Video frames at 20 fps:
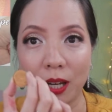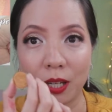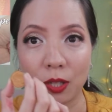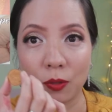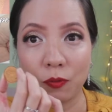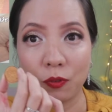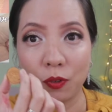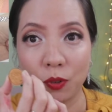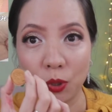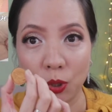
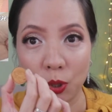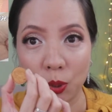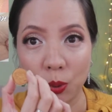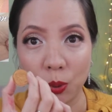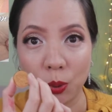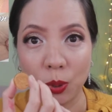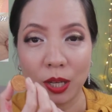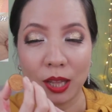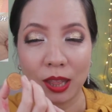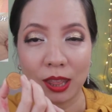palette
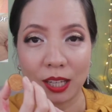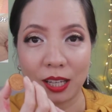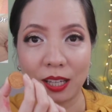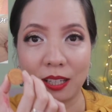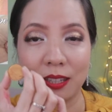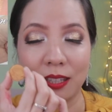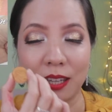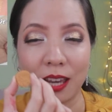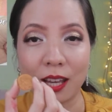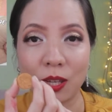photo
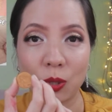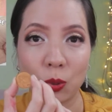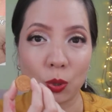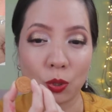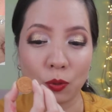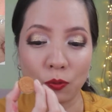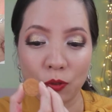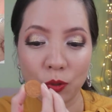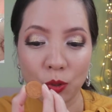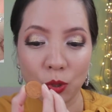than the hand
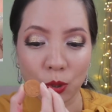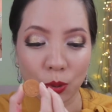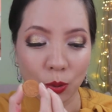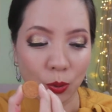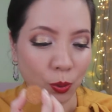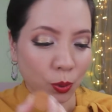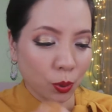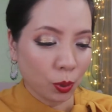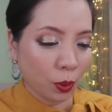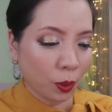swatch
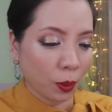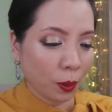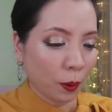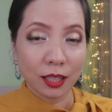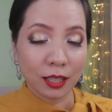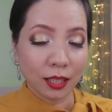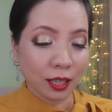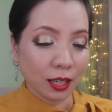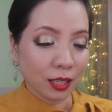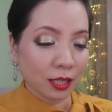photo.
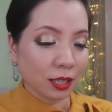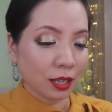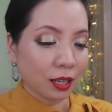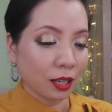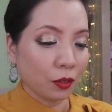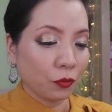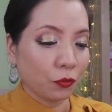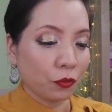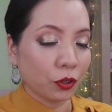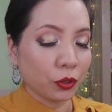And the last
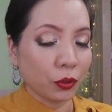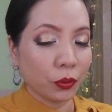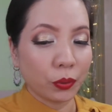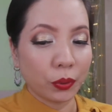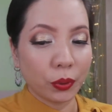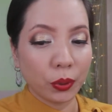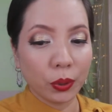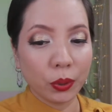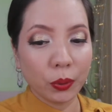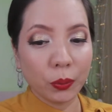color for
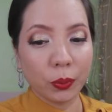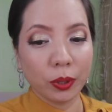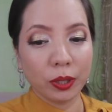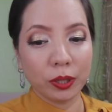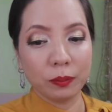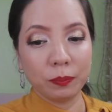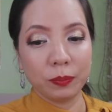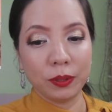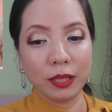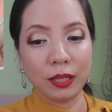the row
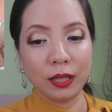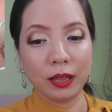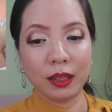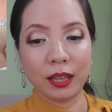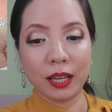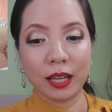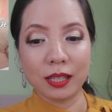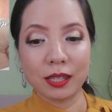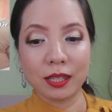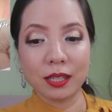will be
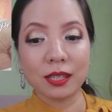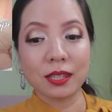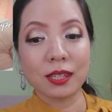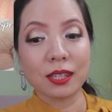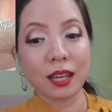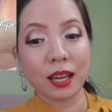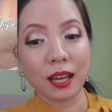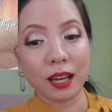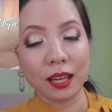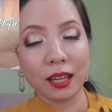Desert
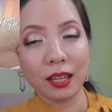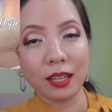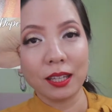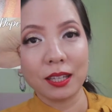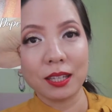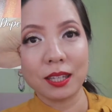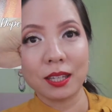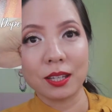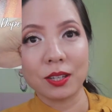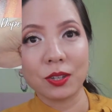
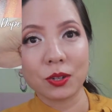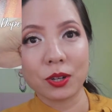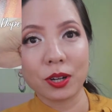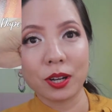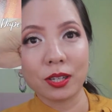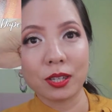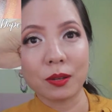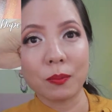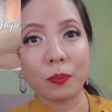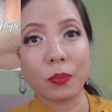Sky. It's
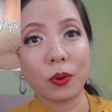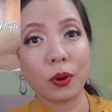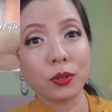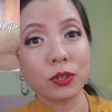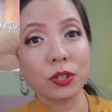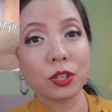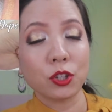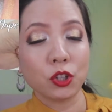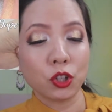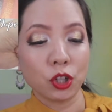described as a
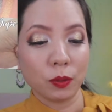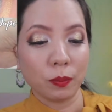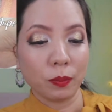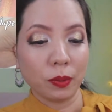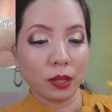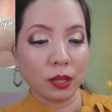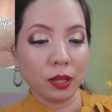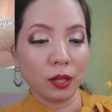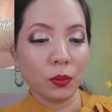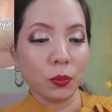bronze
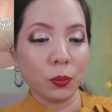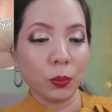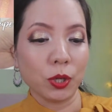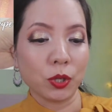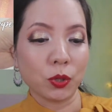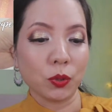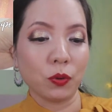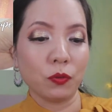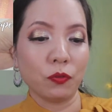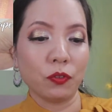shimmer,
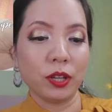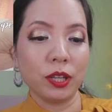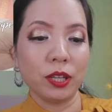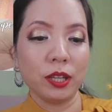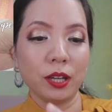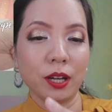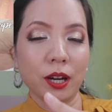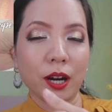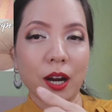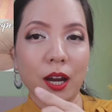which over
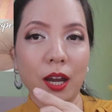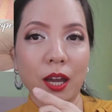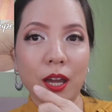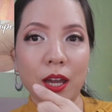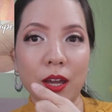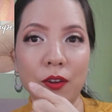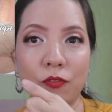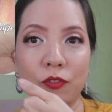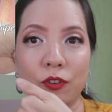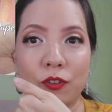here I
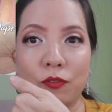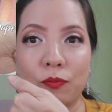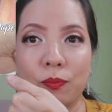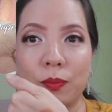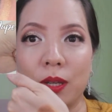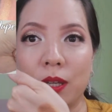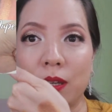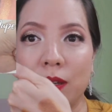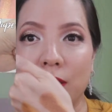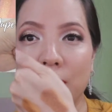have
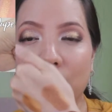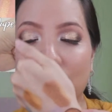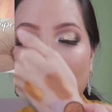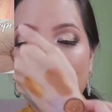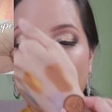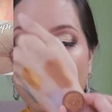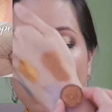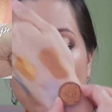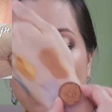with me